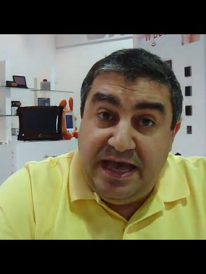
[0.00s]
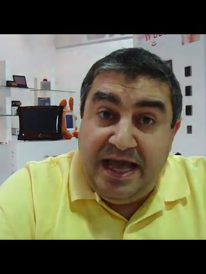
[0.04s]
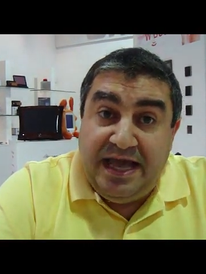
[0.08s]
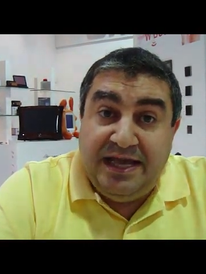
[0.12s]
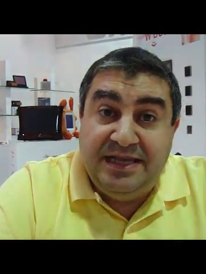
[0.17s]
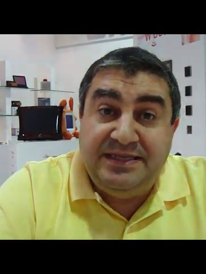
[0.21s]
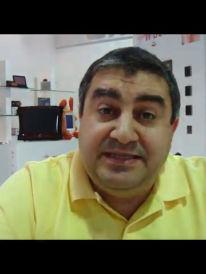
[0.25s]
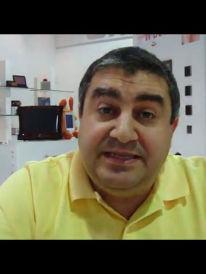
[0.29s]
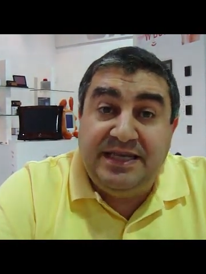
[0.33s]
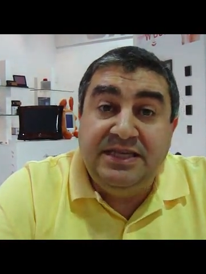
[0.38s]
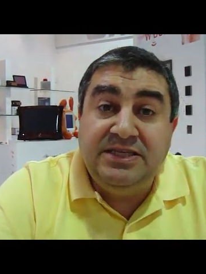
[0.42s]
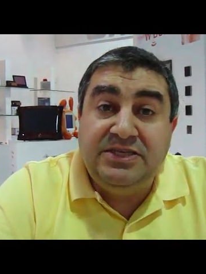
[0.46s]

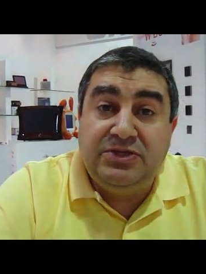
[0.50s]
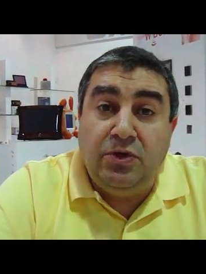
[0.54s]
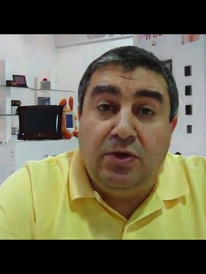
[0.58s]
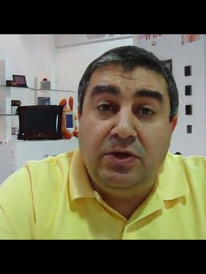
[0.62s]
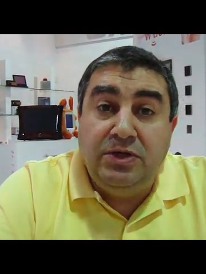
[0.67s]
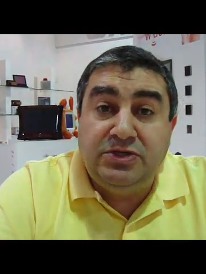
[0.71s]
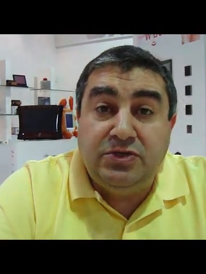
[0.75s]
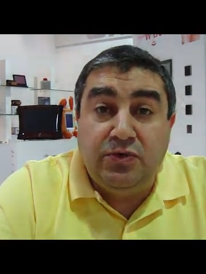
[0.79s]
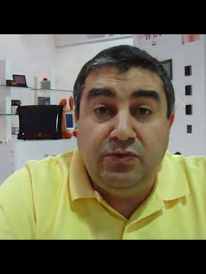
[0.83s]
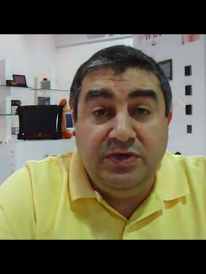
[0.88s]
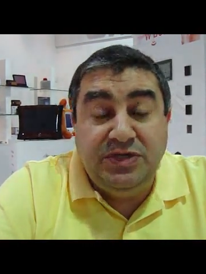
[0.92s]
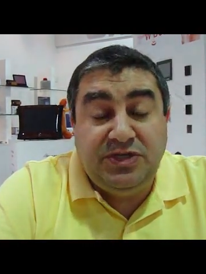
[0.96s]
And since
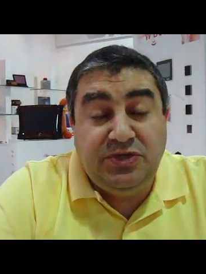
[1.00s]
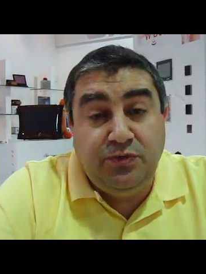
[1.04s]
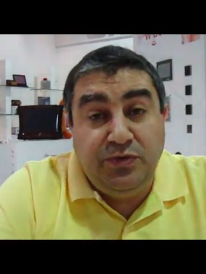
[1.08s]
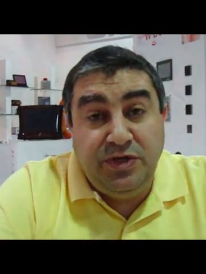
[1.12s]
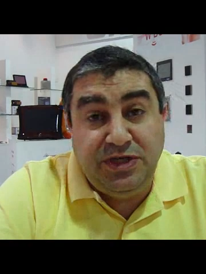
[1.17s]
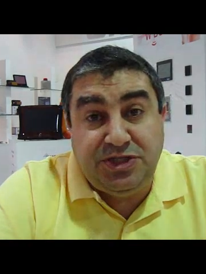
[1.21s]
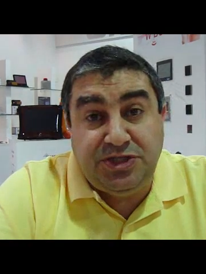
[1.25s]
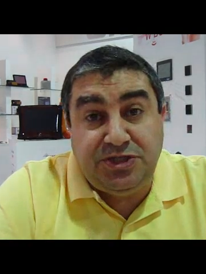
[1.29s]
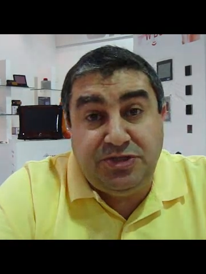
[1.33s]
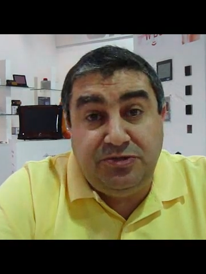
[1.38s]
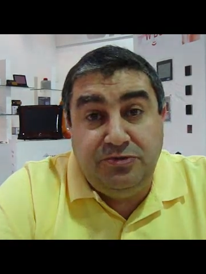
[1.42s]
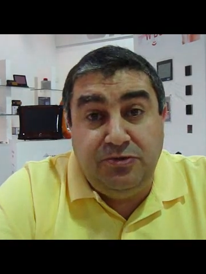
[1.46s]
also we
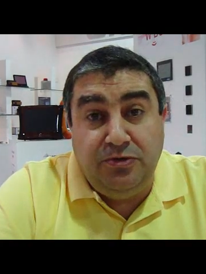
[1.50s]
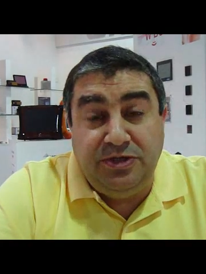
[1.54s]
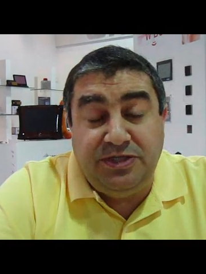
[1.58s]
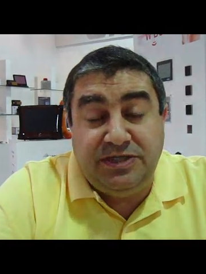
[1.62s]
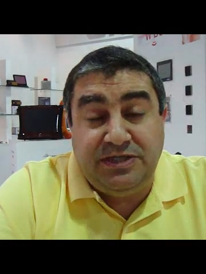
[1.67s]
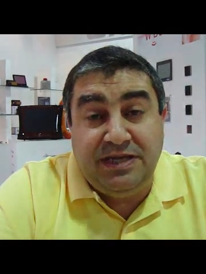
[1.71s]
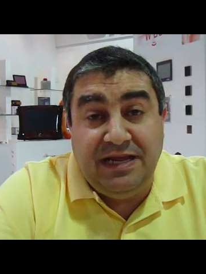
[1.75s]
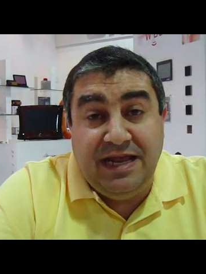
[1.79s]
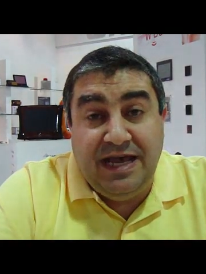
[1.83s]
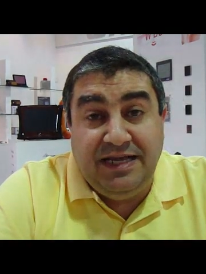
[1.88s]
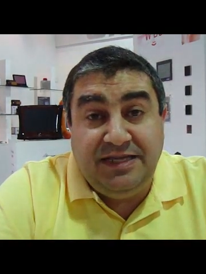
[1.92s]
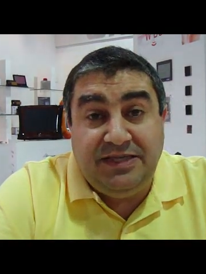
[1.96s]
switch
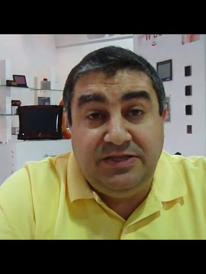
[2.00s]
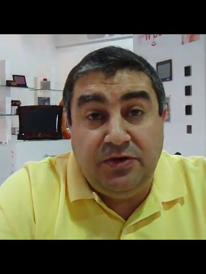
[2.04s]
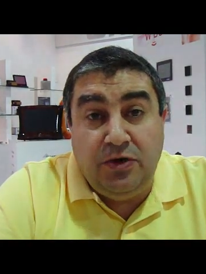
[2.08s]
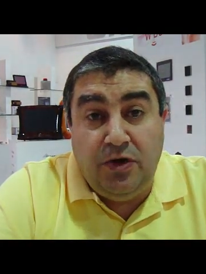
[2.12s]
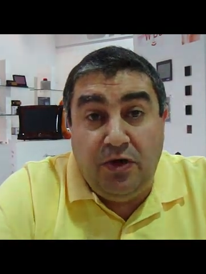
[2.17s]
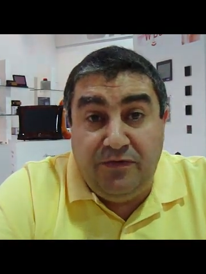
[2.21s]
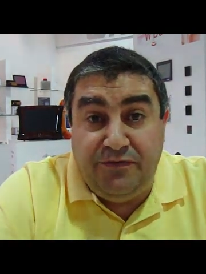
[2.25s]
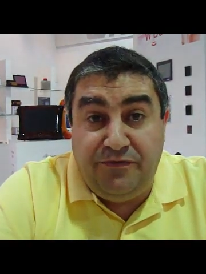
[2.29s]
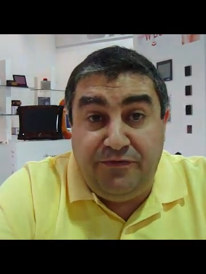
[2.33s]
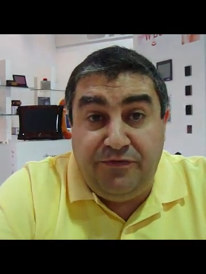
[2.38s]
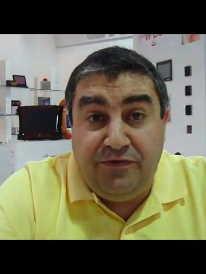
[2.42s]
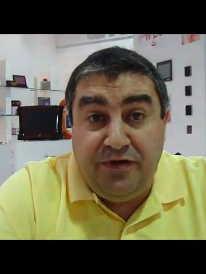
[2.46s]
those lights
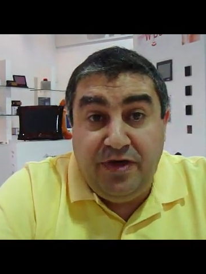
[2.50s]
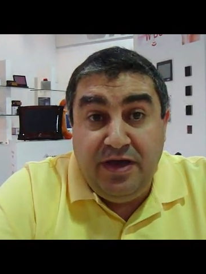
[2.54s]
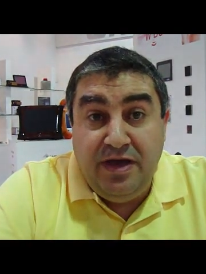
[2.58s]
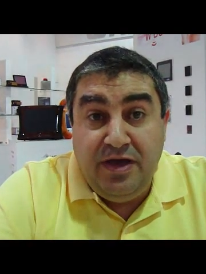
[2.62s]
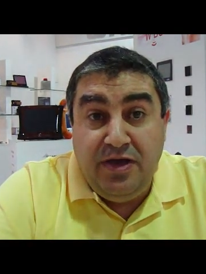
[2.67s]
off